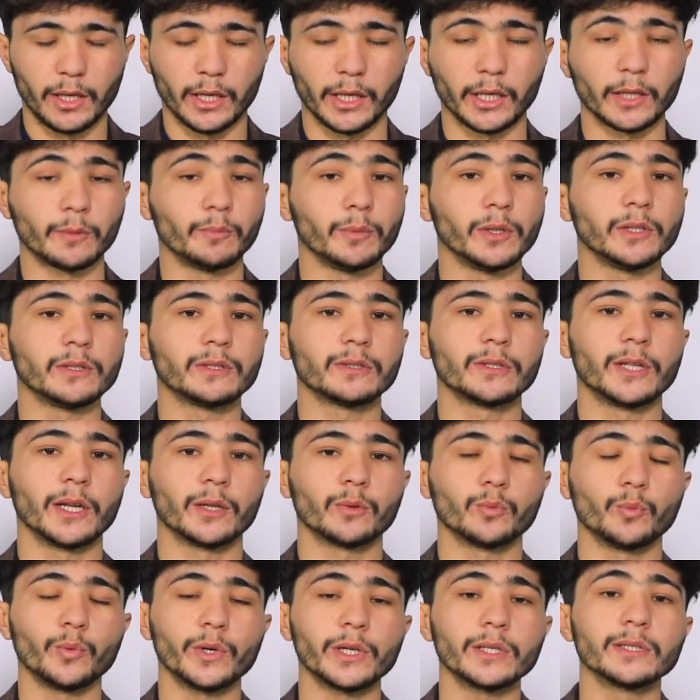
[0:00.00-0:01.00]
It means
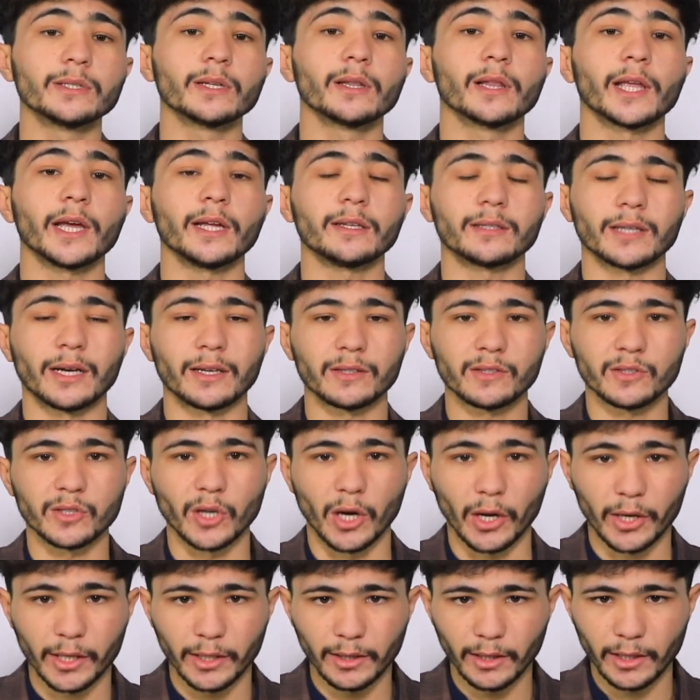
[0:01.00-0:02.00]
that we delete a
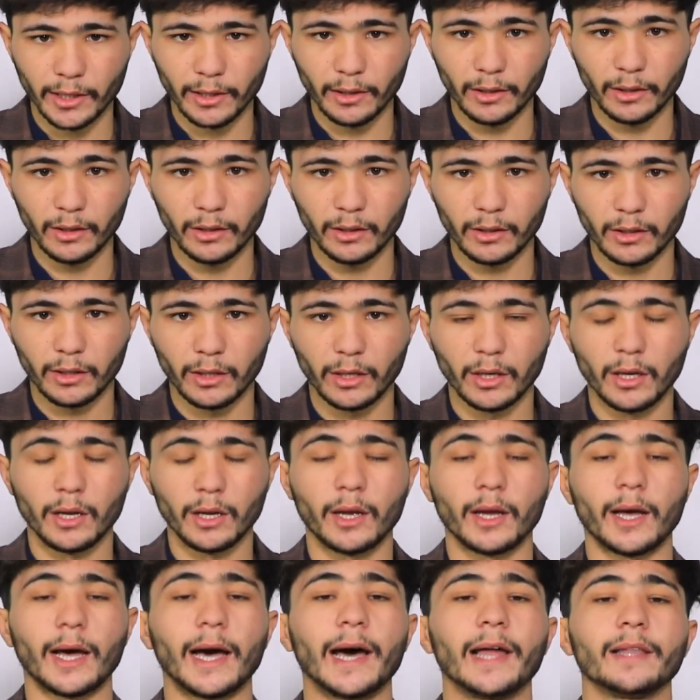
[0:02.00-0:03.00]
second letter,
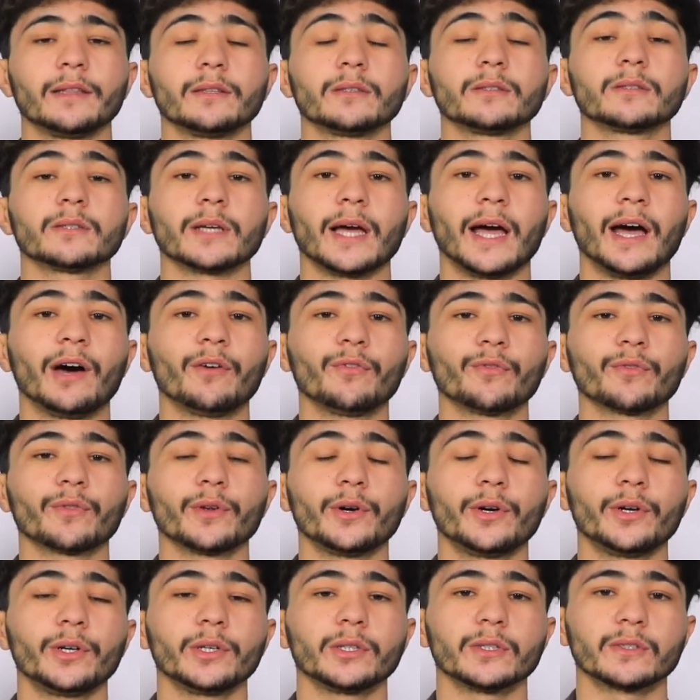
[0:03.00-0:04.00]
and
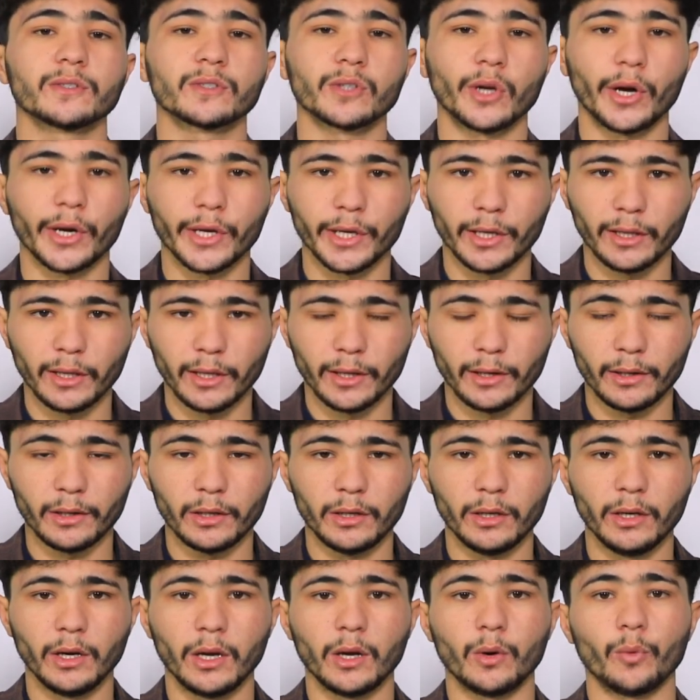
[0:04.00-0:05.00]
after the second
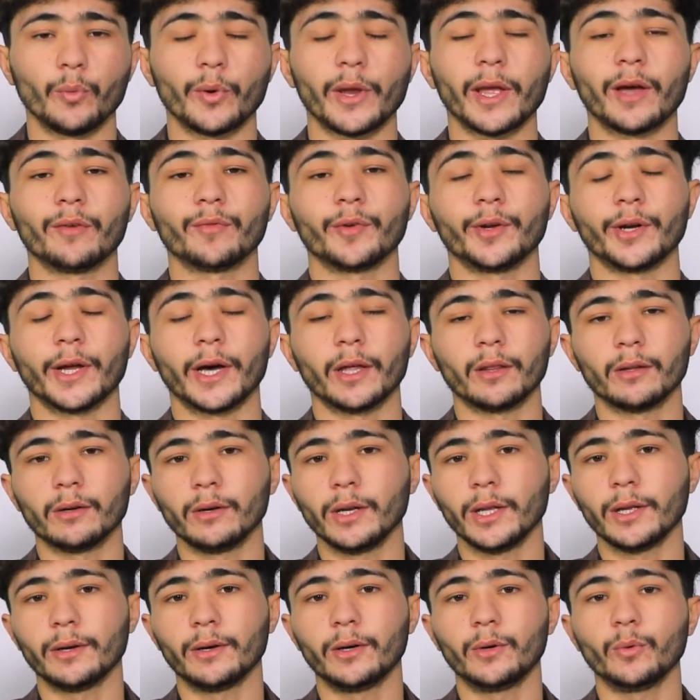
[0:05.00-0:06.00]
letter we have another
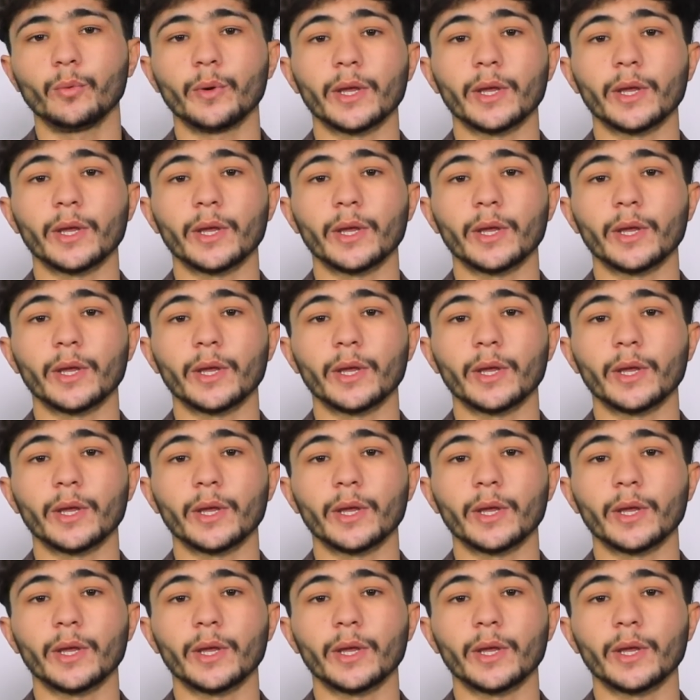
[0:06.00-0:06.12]
letter.